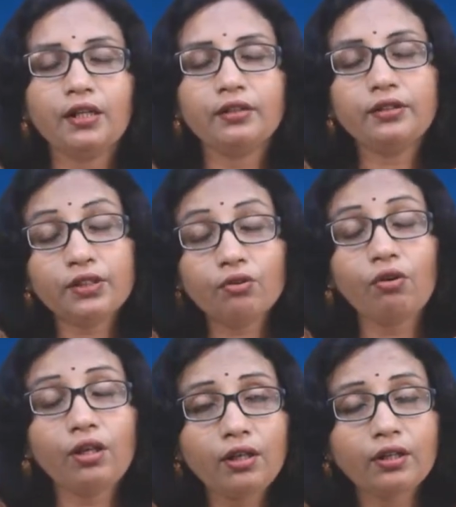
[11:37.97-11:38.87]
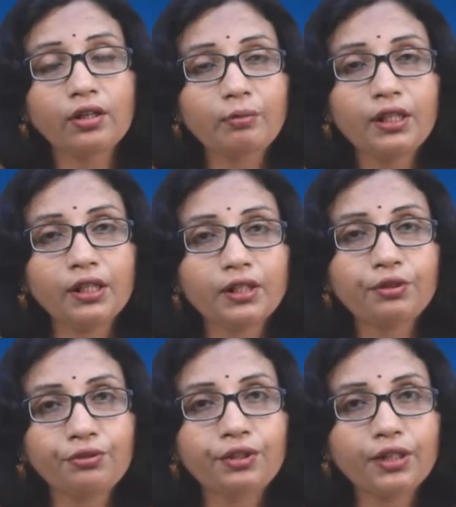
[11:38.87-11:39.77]
these all are coming under
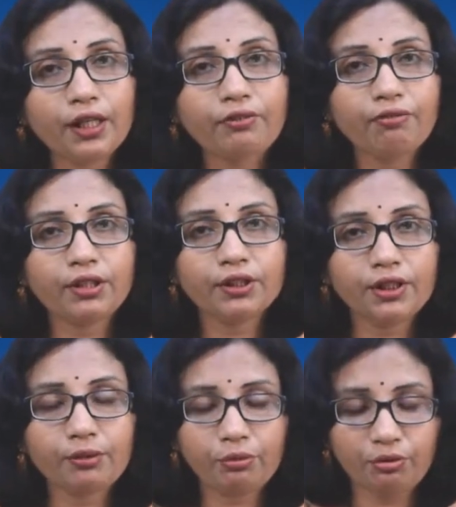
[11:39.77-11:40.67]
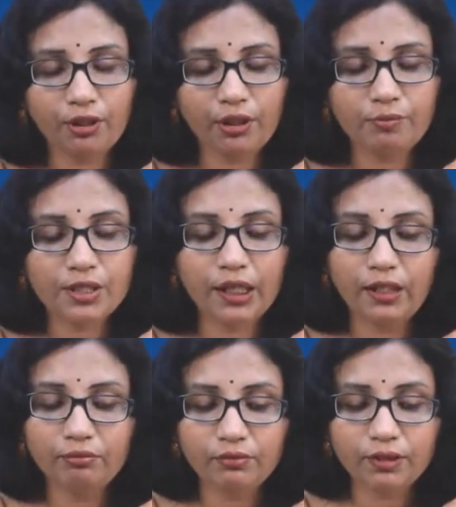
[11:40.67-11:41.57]
29 functional programs. I
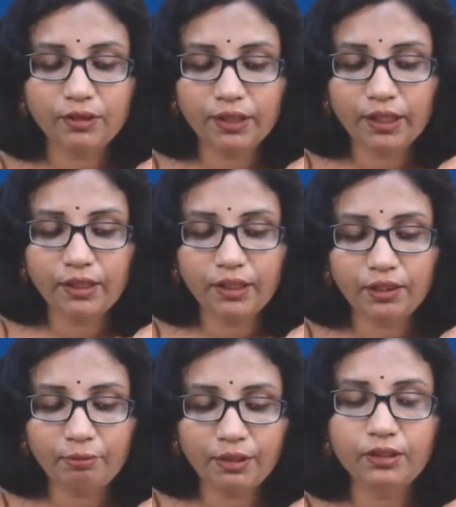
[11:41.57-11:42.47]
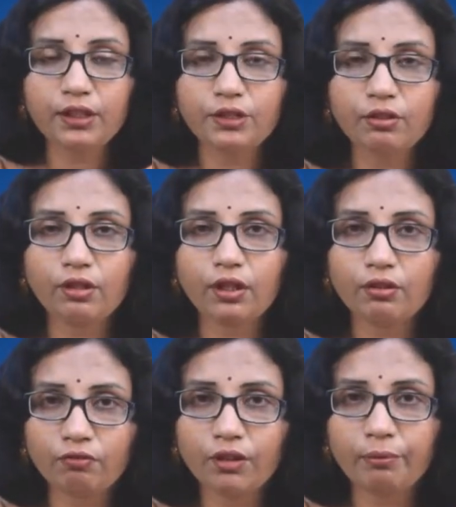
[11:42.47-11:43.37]
am telling it, but these all are
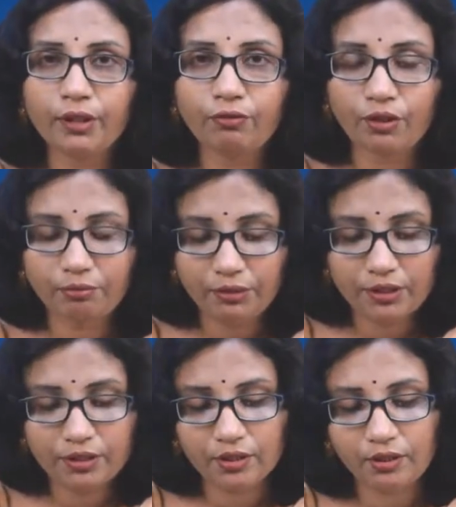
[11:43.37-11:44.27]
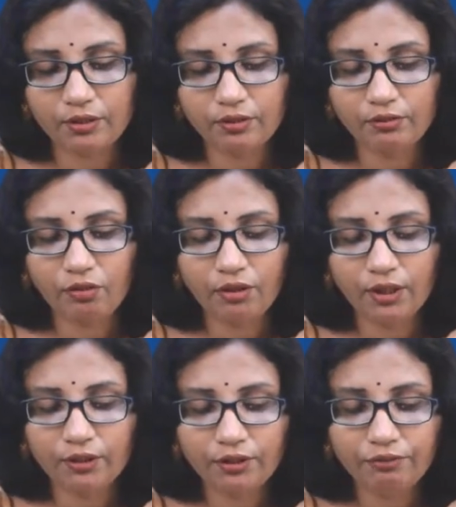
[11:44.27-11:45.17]
one by one, means all
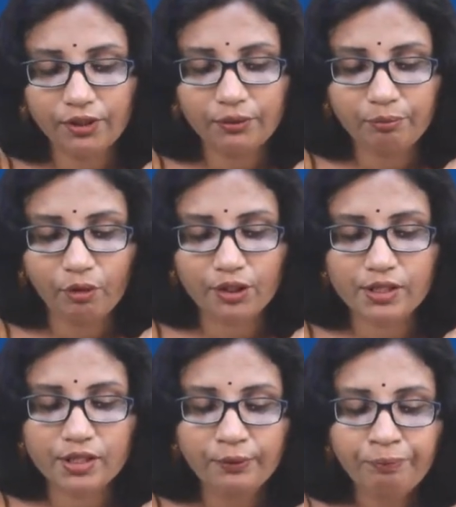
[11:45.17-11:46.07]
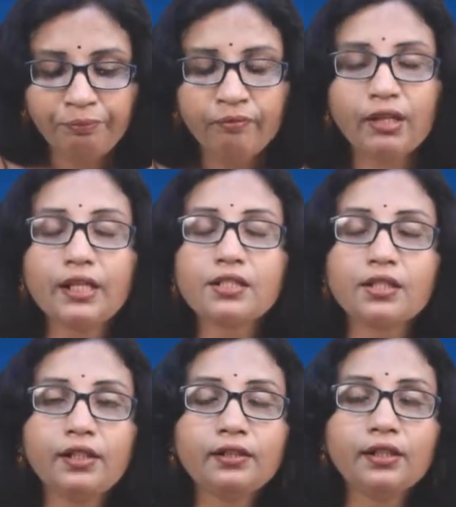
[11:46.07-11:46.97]
are different points. Next,
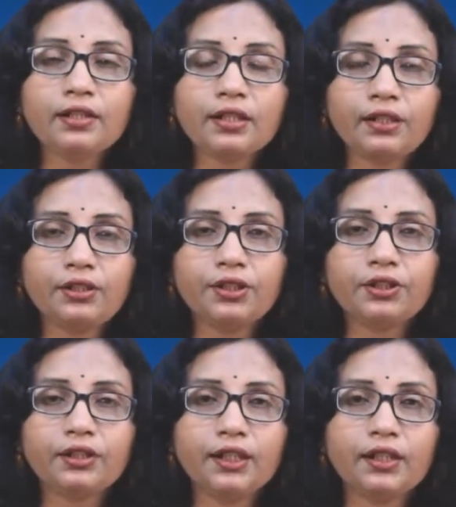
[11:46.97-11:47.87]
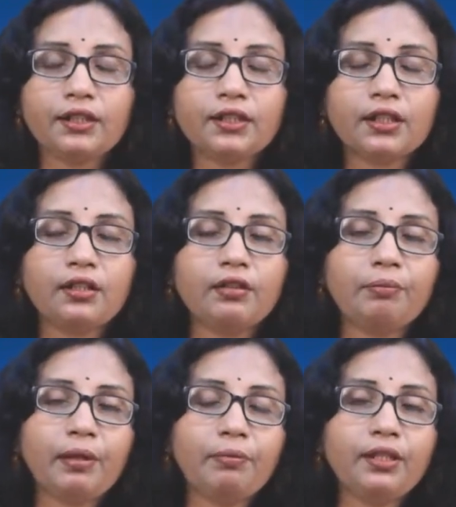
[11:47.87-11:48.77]
health and sanitation, that is the
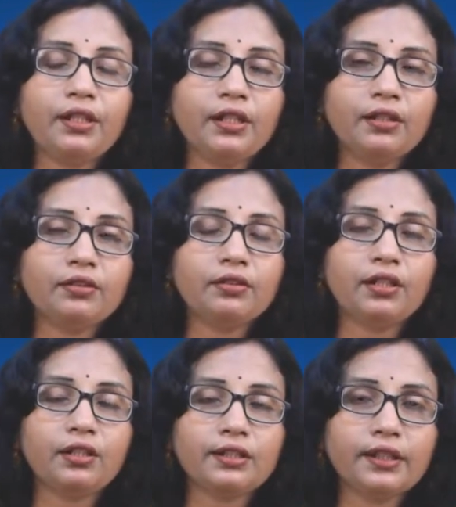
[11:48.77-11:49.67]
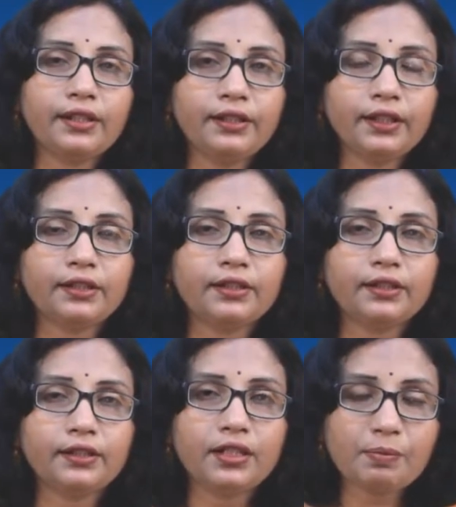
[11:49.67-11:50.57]
public health,
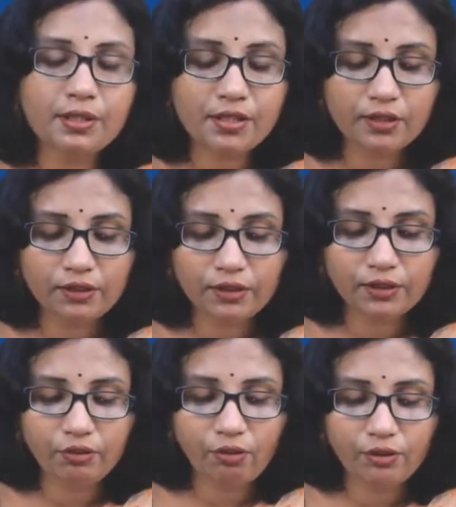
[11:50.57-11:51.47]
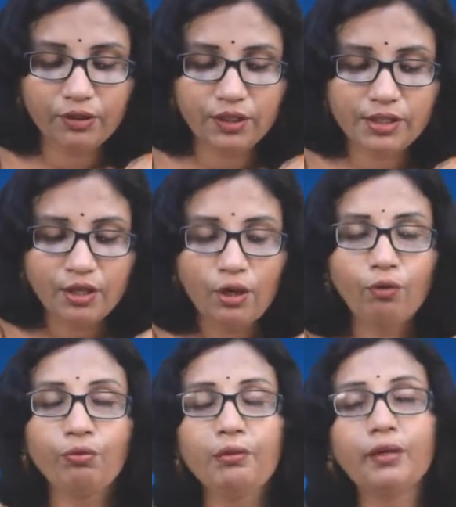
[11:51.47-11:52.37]
sanitizer, dispensaries, all this.
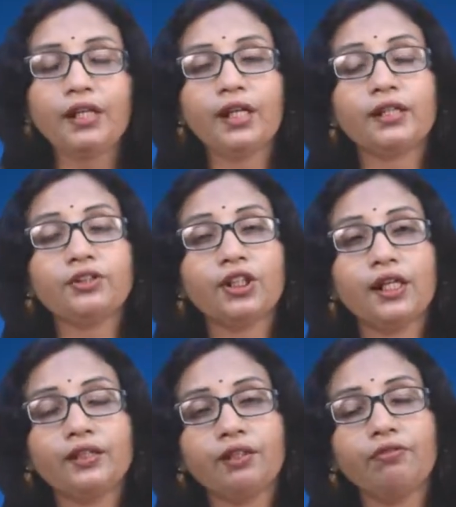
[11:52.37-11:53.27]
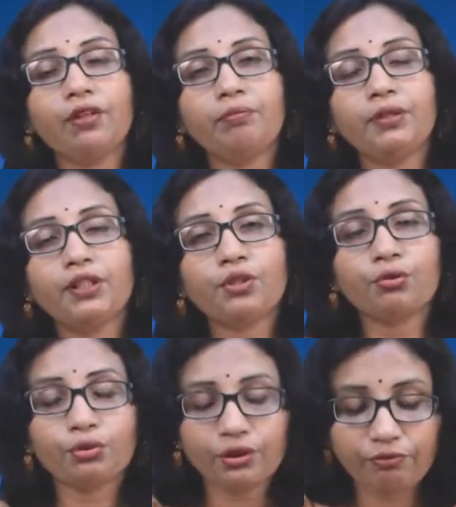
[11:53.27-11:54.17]
Women and child development,
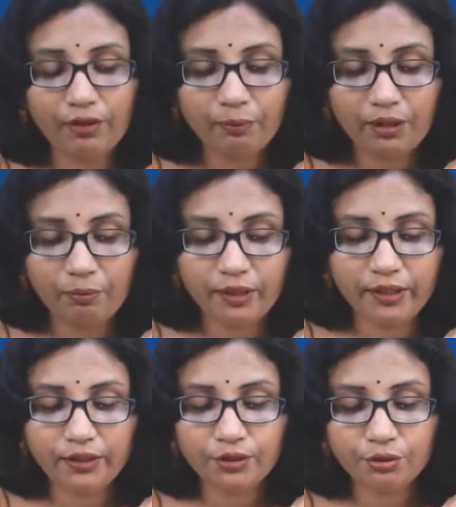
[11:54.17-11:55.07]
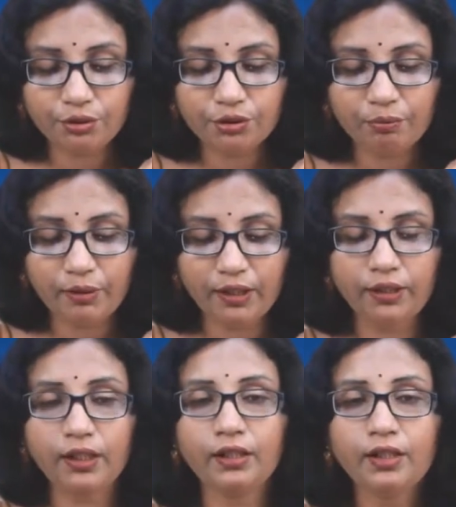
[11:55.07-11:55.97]
social family planning, social
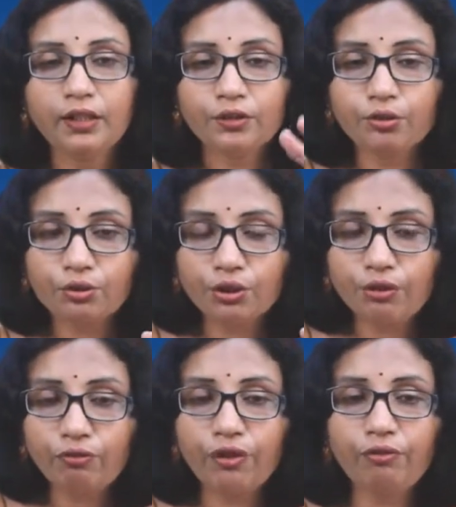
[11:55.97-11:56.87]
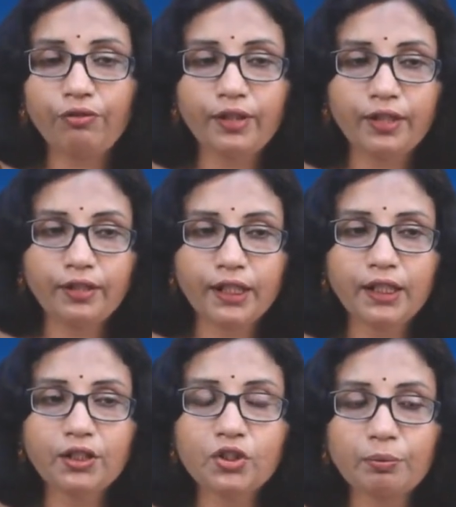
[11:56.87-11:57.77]
planning, social welfare, and
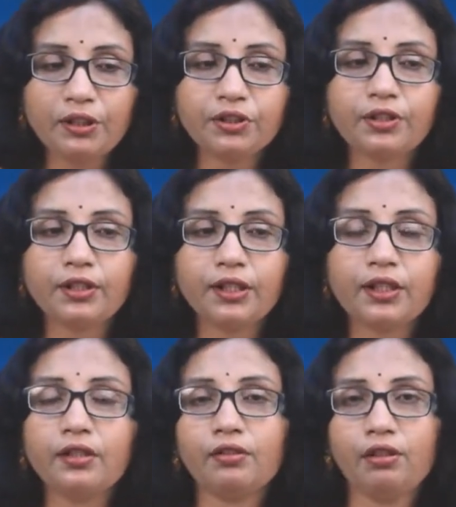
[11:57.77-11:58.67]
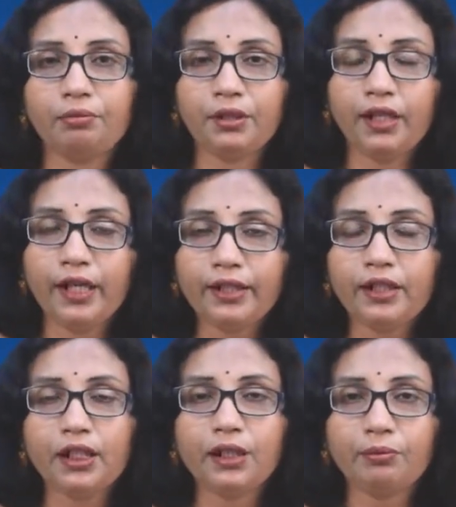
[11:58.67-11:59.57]
taking special care of the
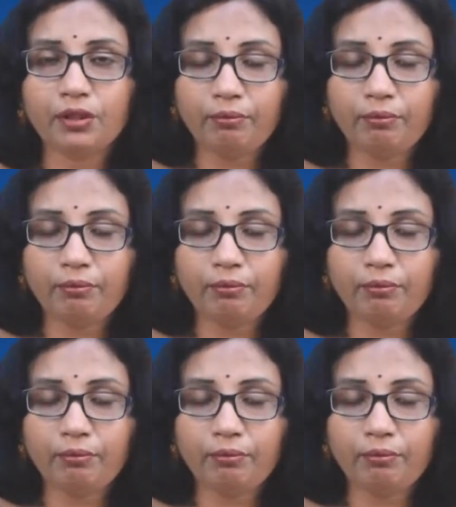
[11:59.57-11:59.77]
handicapped and